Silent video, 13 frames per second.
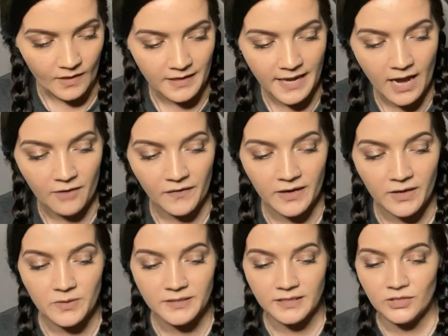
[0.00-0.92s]
Now, if
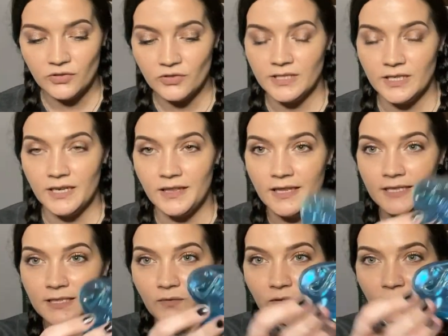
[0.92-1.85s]
anyone's interested in
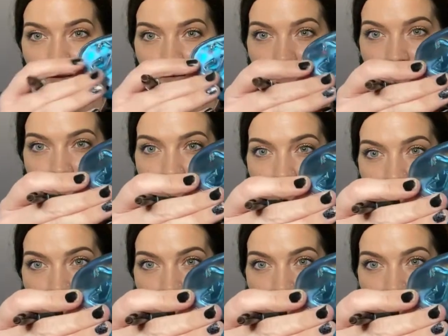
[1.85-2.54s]
this for like five hundred